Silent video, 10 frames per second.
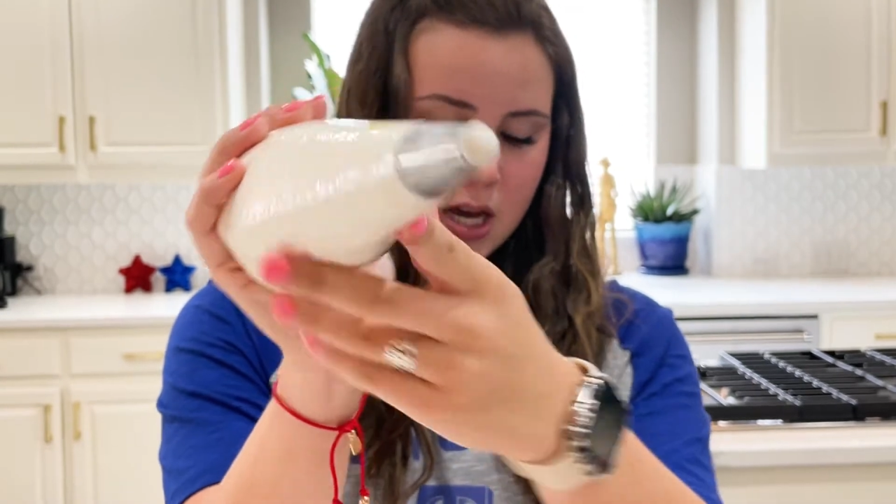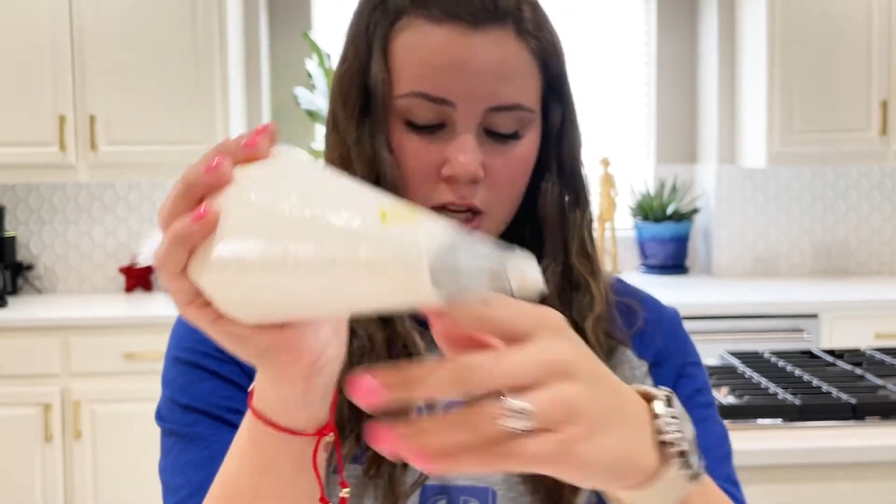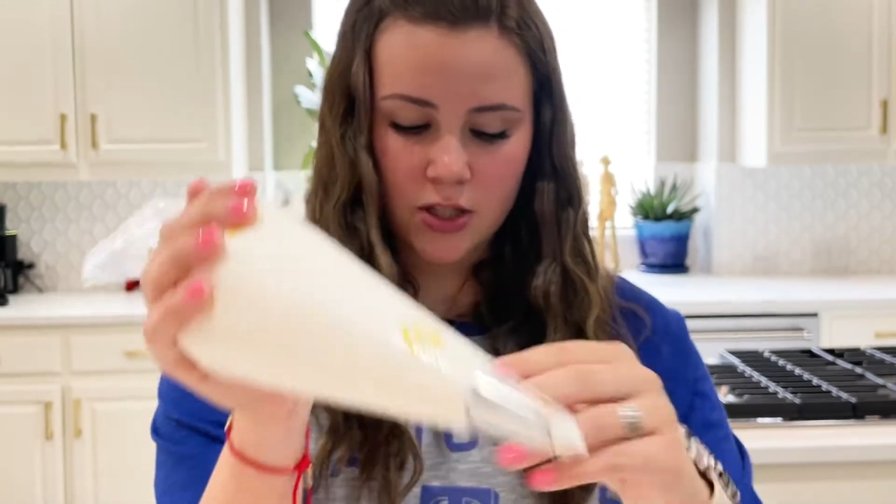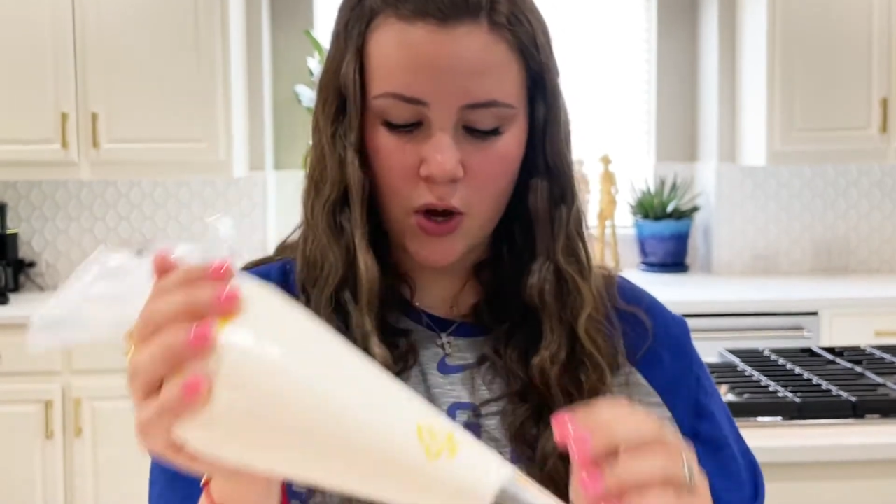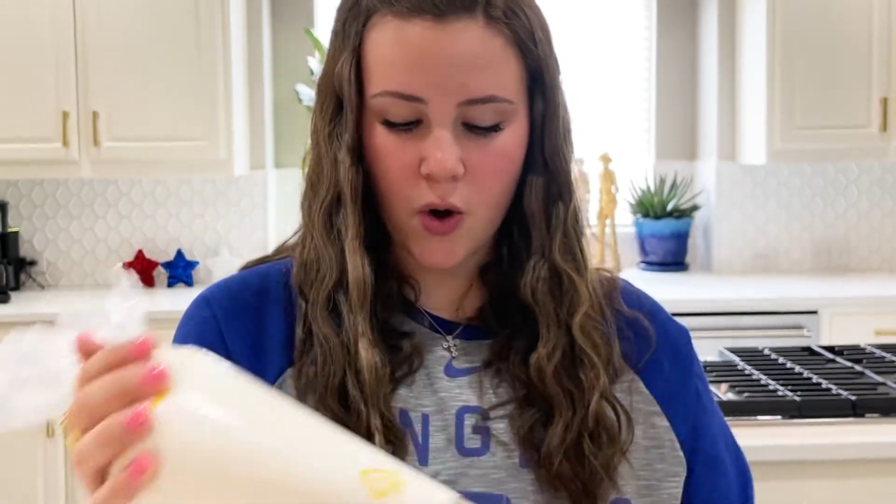
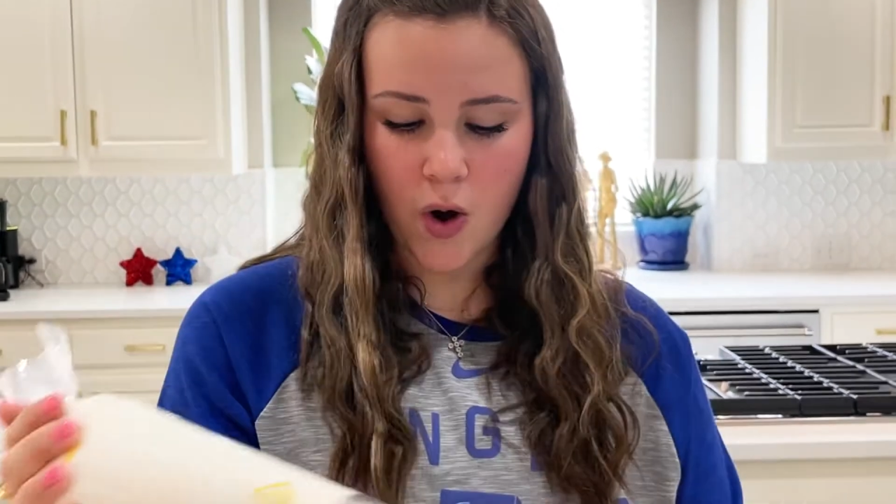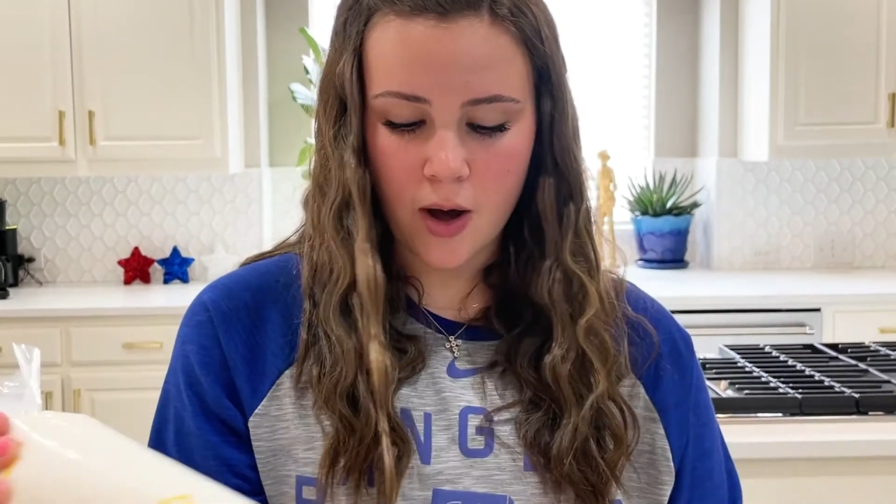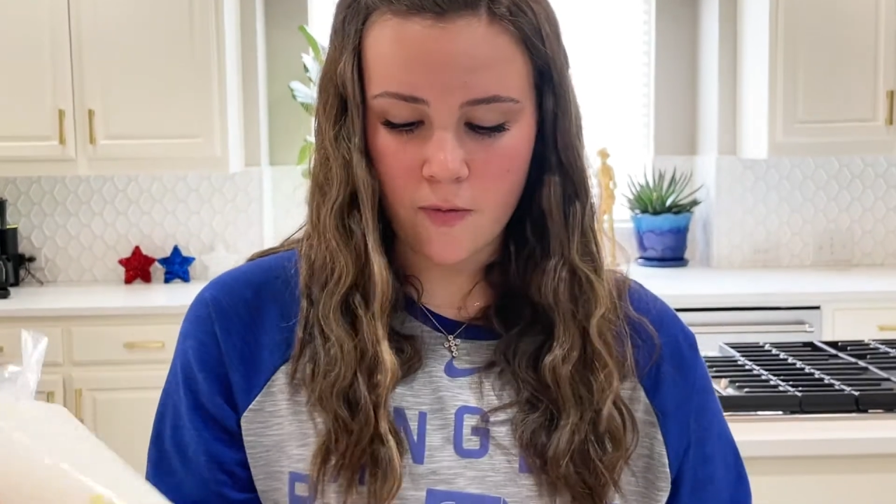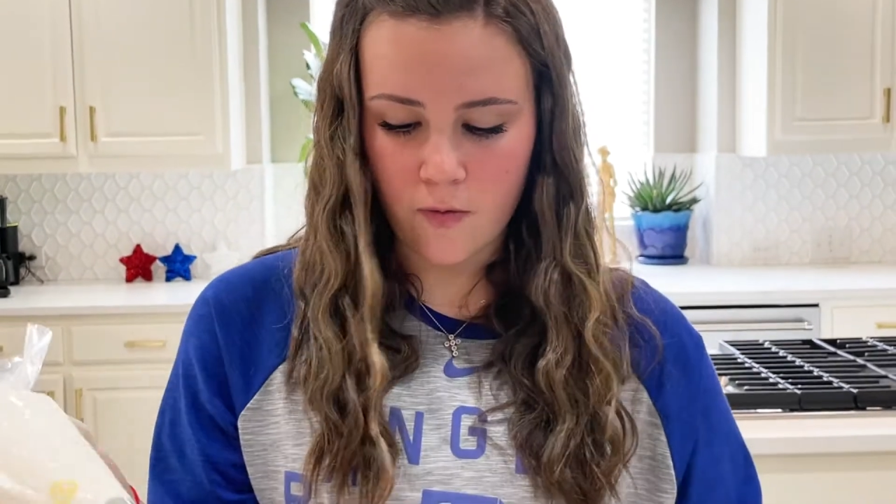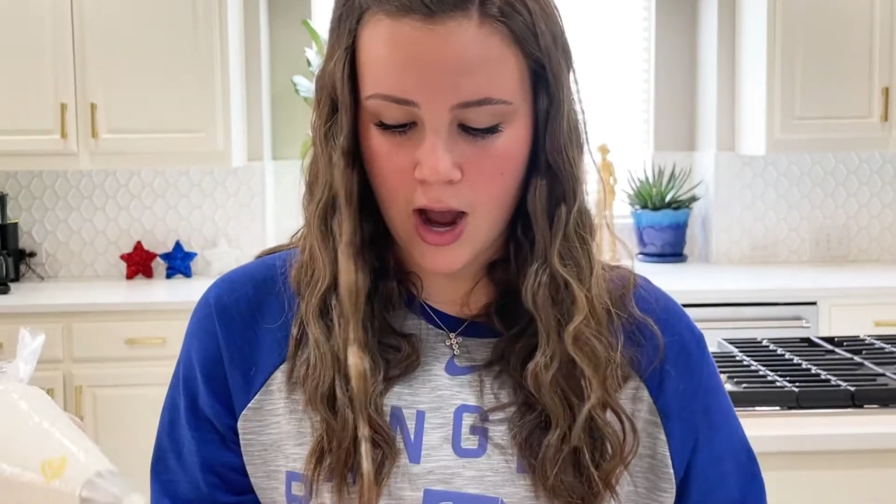So
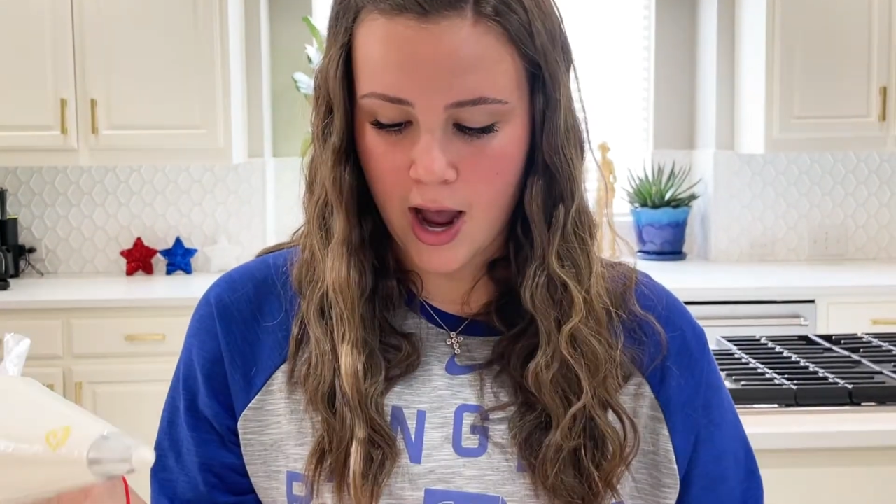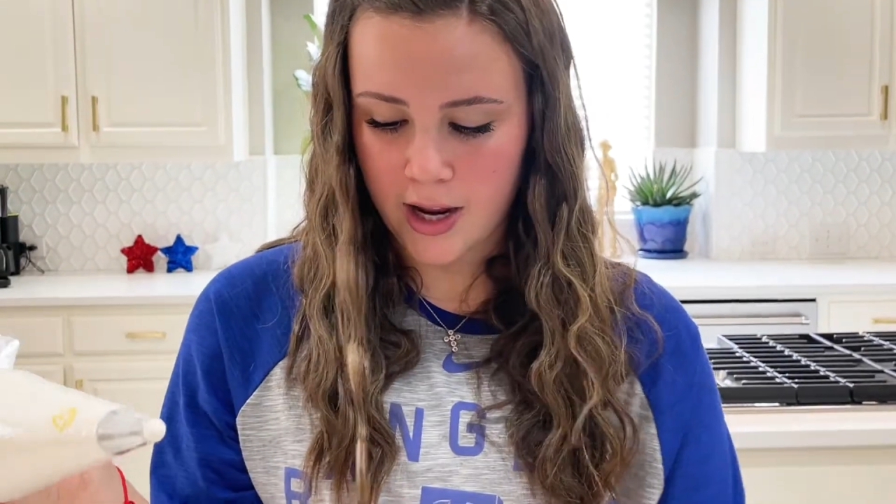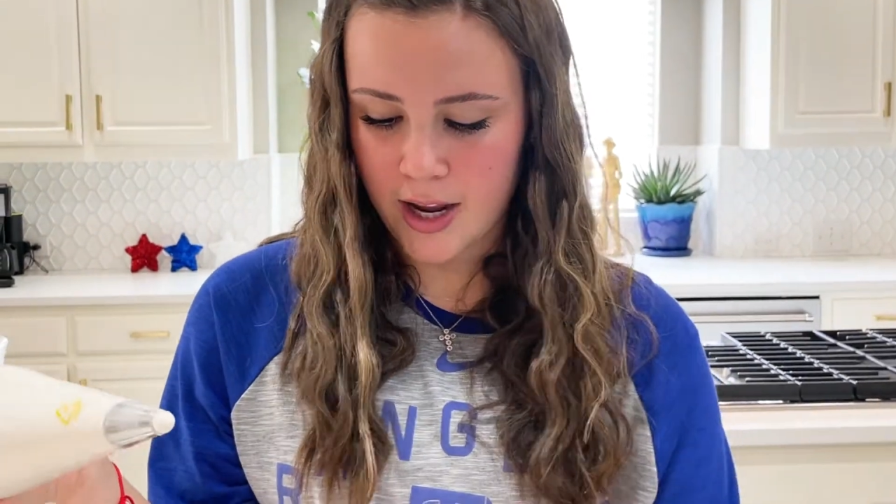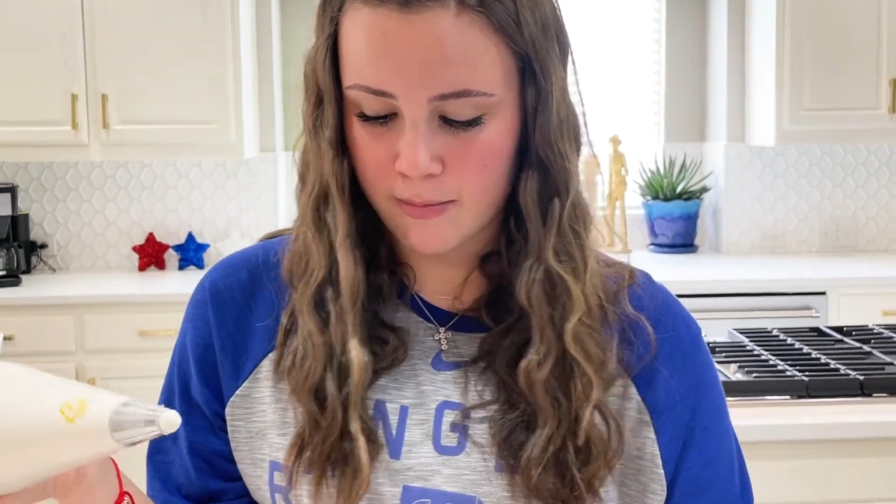I